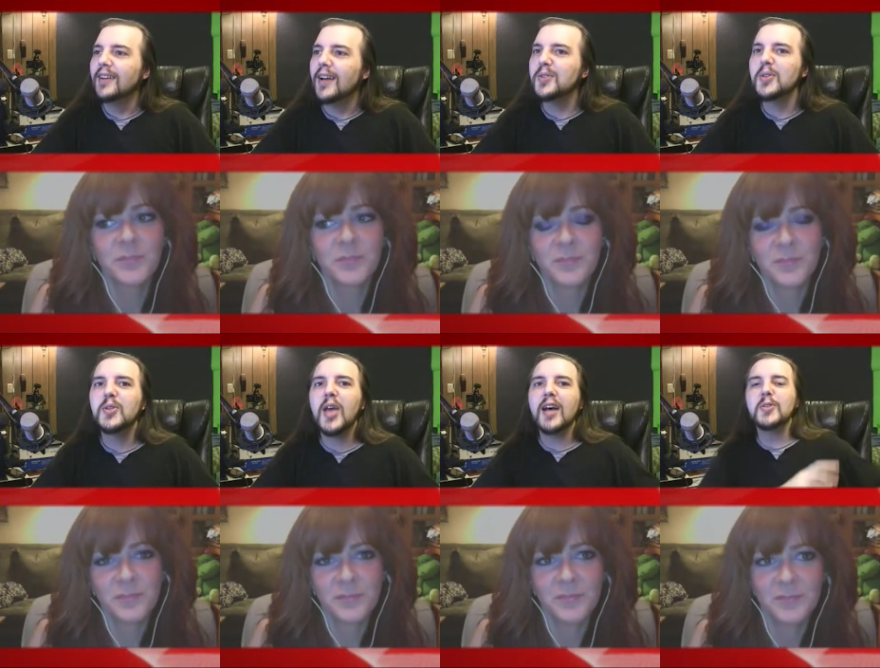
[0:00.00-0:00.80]
Speaker 1: as the
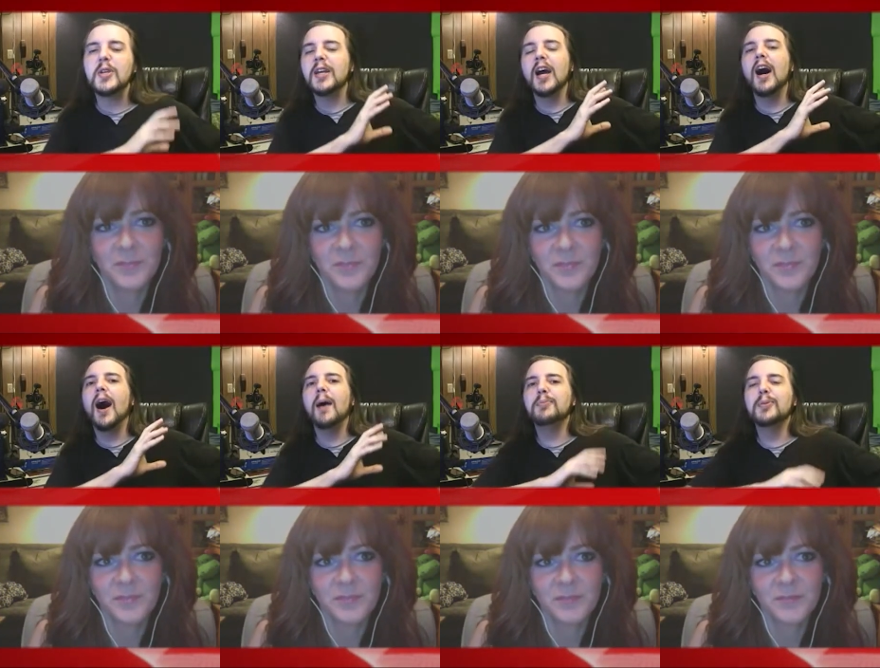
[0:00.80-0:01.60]
sassy
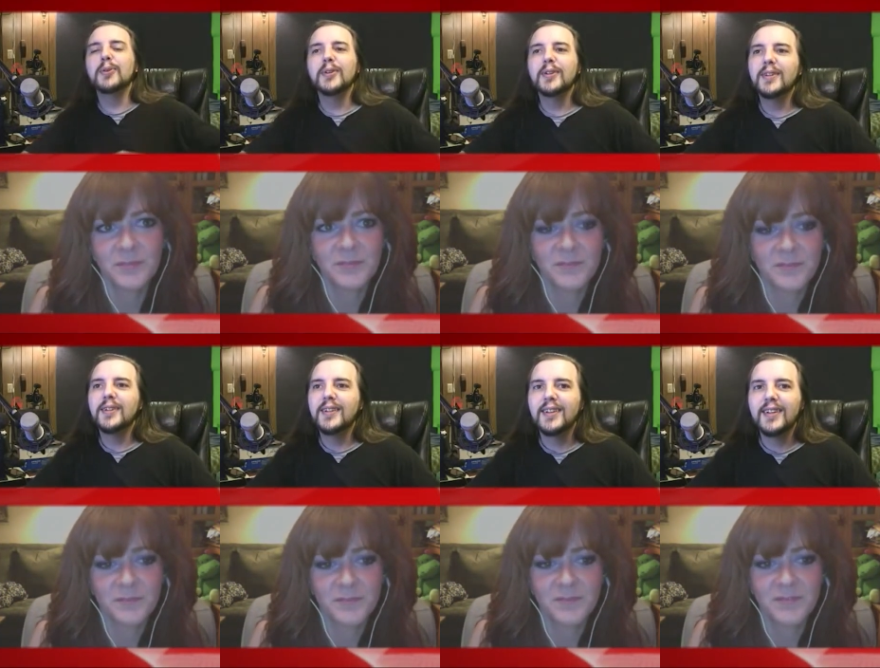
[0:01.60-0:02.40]
cop.
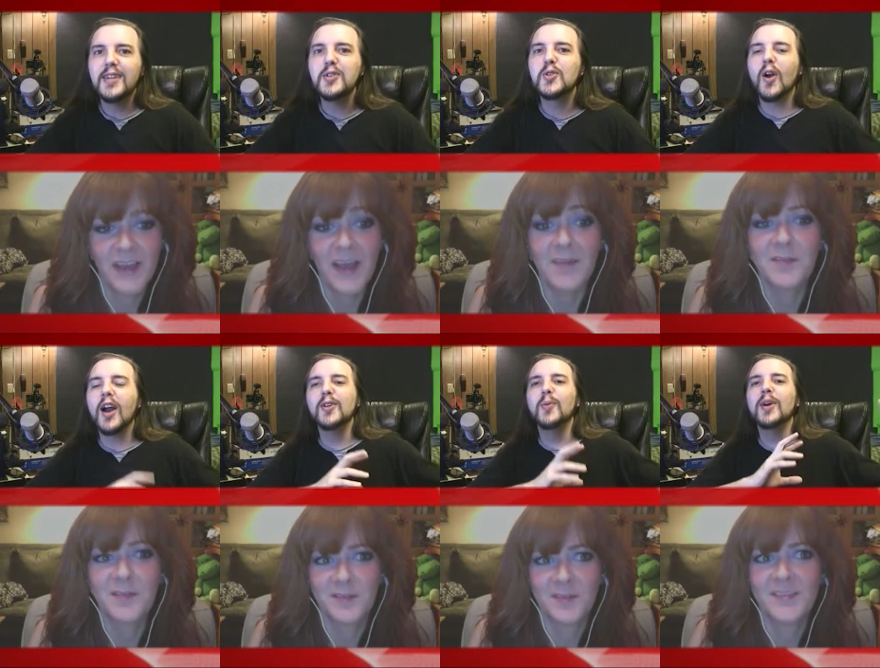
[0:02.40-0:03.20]
He's yes.
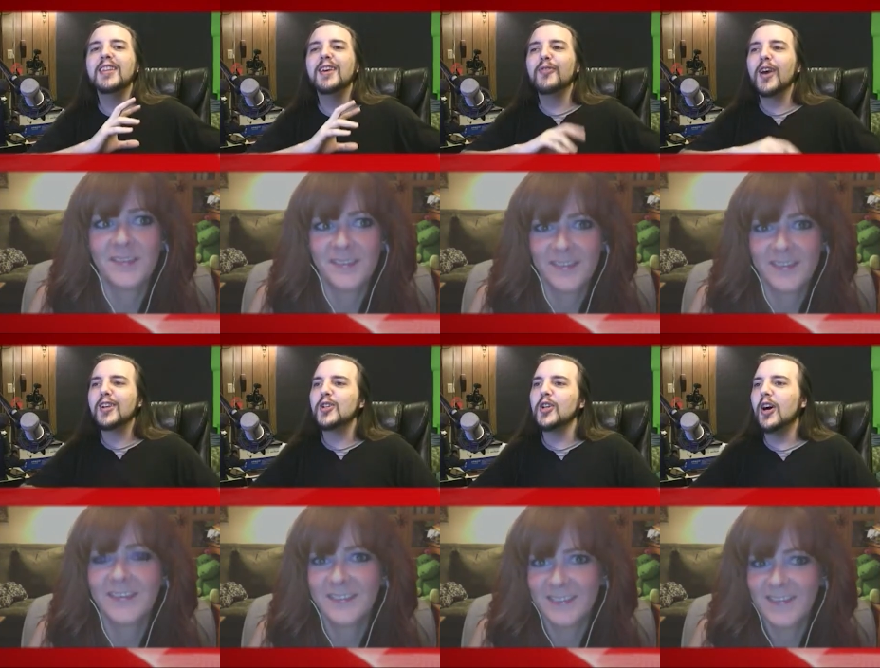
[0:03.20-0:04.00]
trying to win the
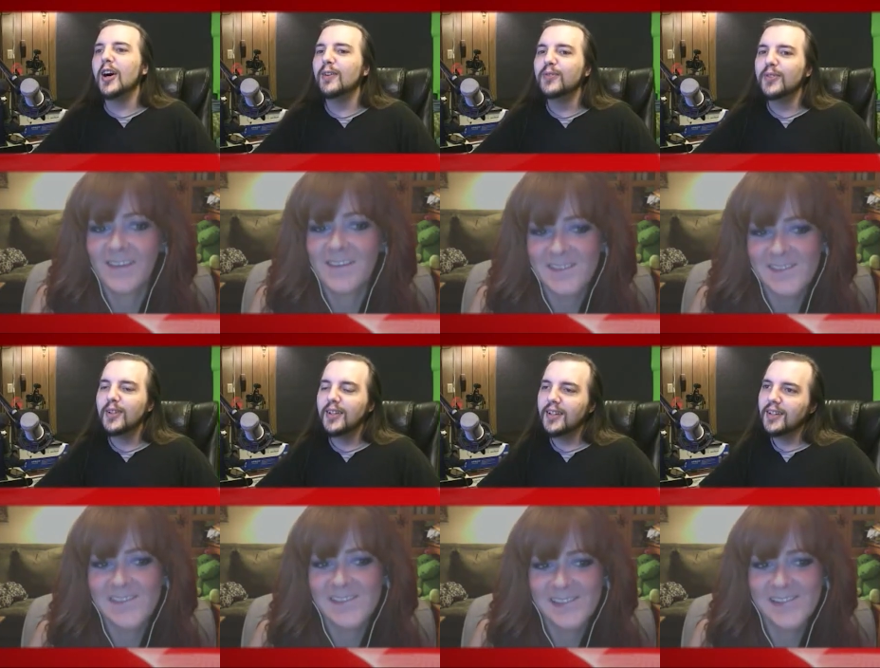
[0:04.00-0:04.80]
affection of.
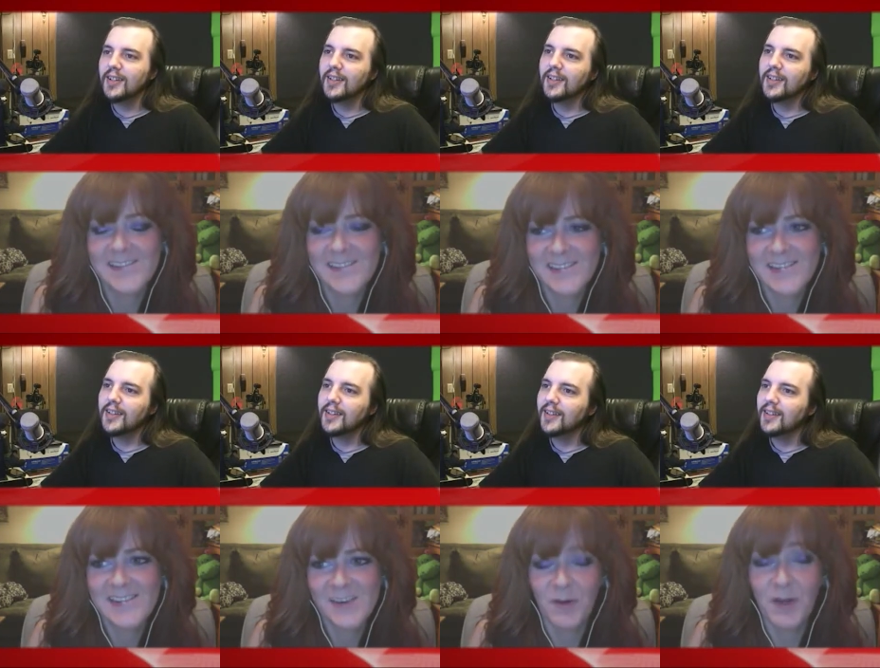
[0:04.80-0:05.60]

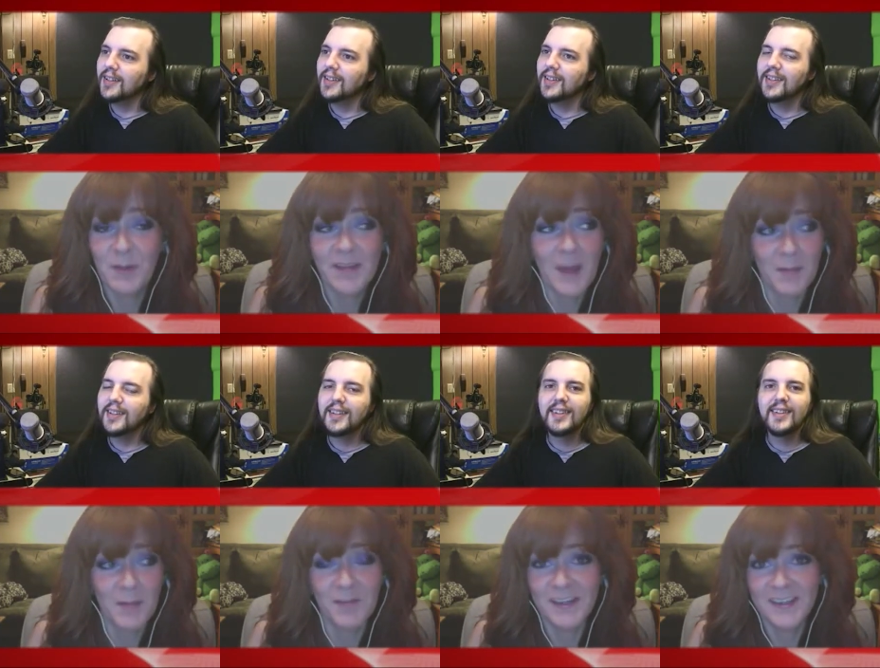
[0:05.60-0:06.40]
Speaker 2: We could make that
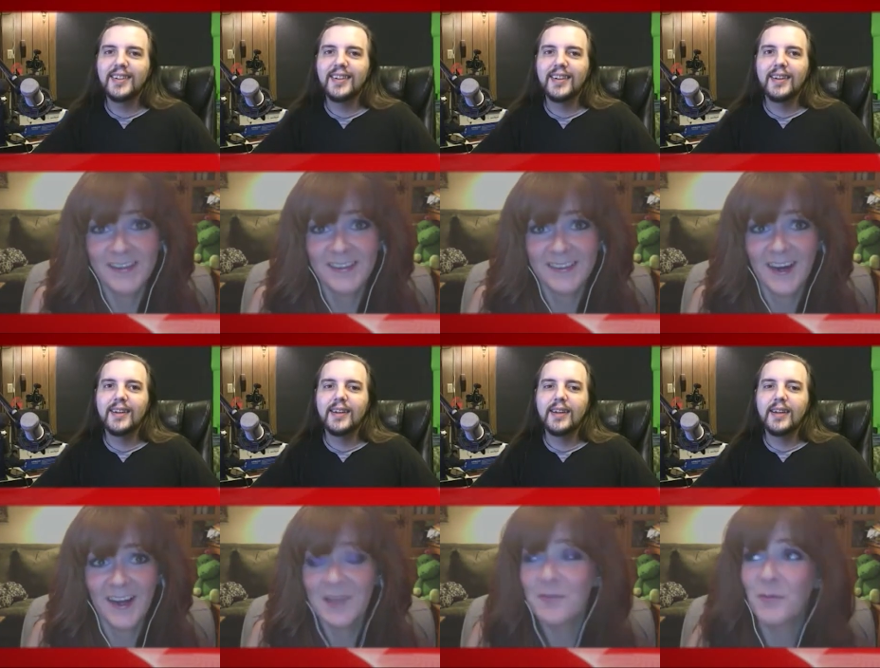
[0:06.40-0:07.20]
movie.
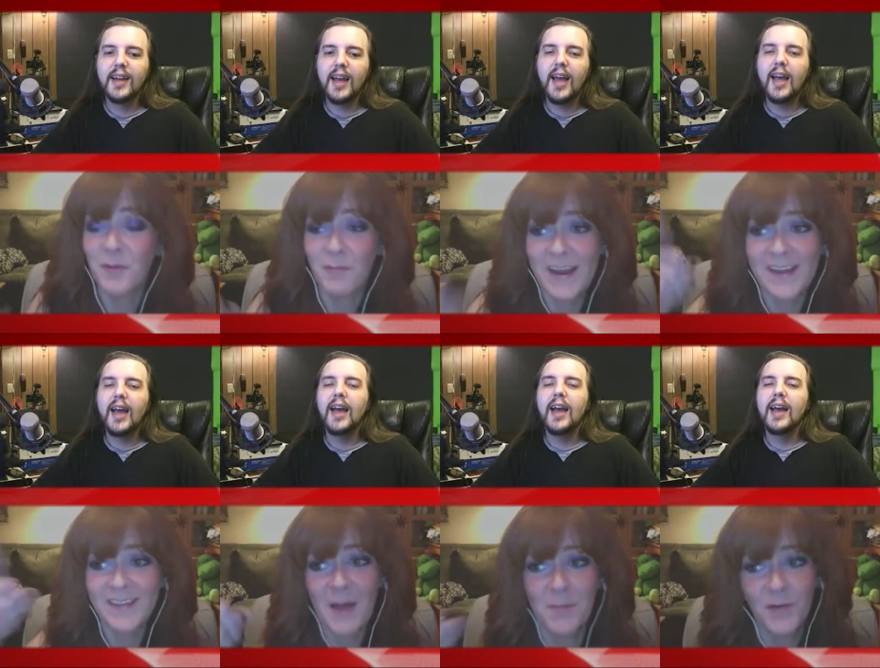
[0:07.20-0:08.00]
Hollywood would
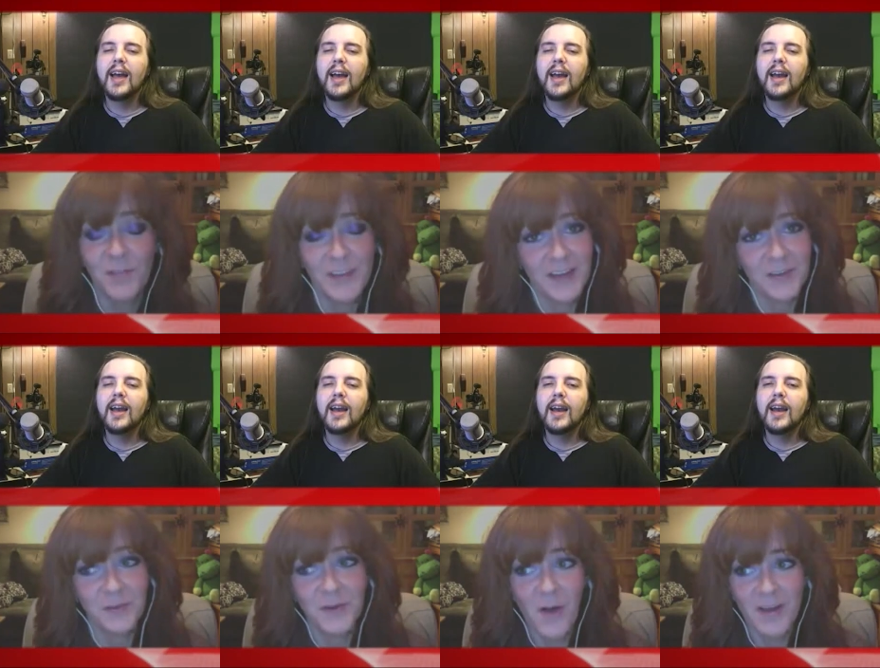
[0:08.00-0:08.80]
make that movie, and
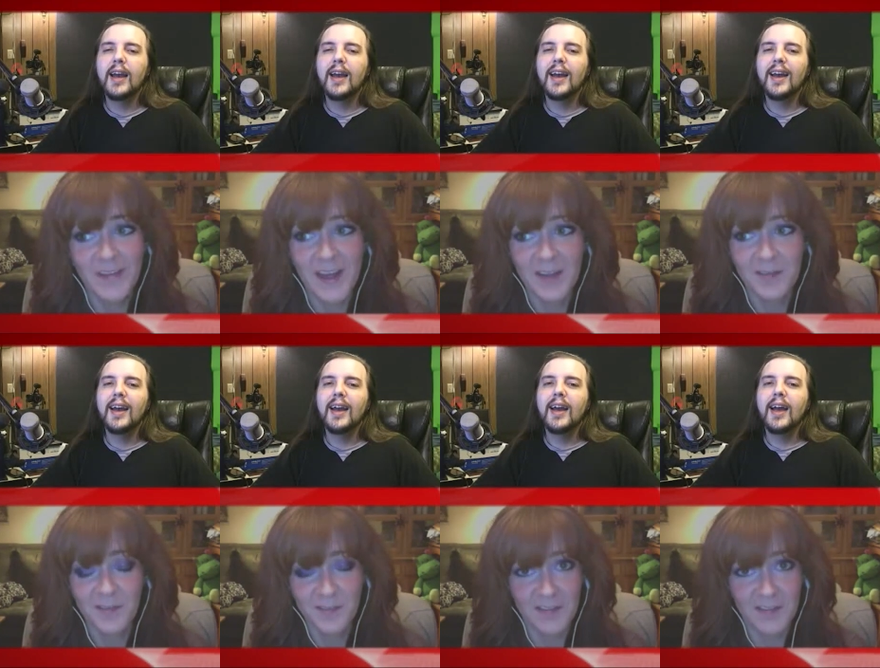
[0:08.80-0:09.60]
you know it. That is
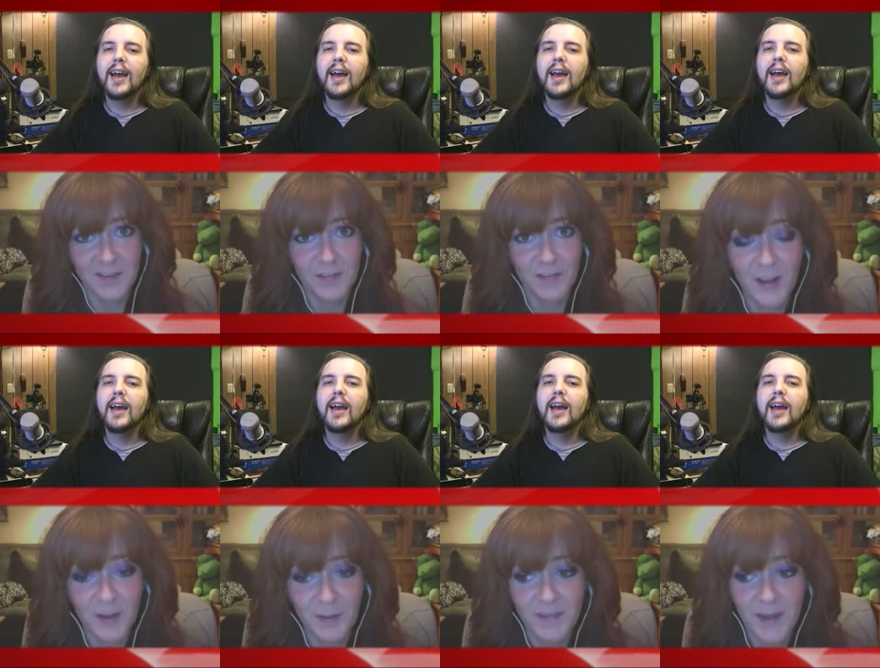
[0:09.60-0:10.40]
the sad state of
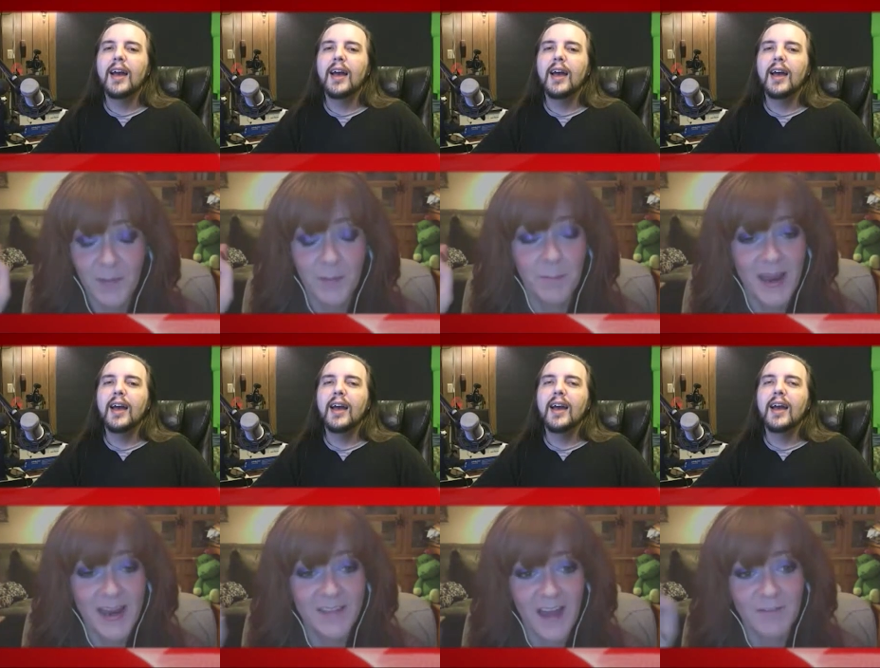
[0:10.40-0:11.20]
Hollywood. They would
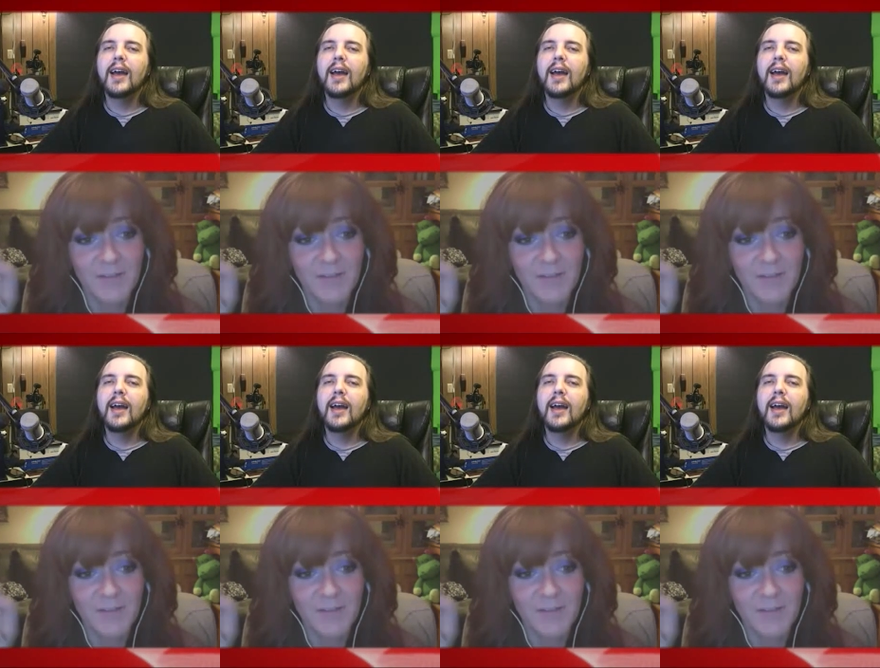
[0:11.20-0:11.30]
make that